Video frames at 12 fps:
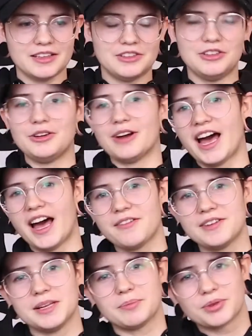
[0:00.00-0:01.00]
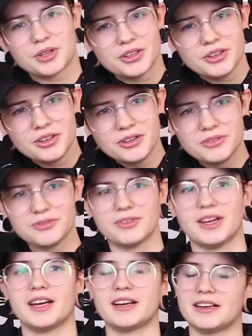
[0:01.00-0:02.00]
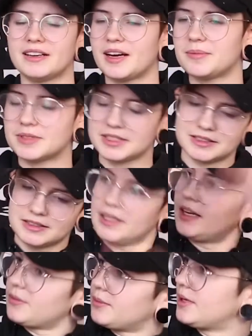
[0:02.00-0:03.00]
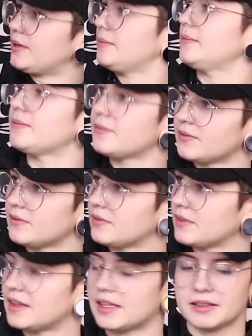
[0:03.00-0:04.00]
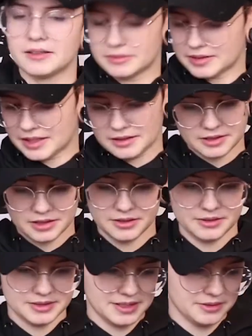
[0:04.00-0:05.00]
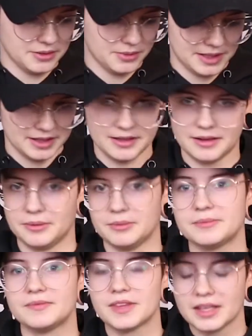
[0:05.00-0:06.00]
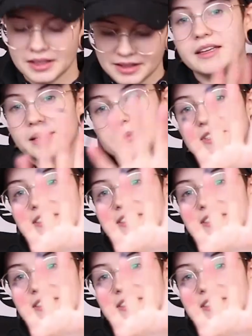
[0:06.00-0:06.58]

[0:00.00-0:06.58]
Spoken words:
do you have any proof? And I'm just like, well, there it goes out the window. Number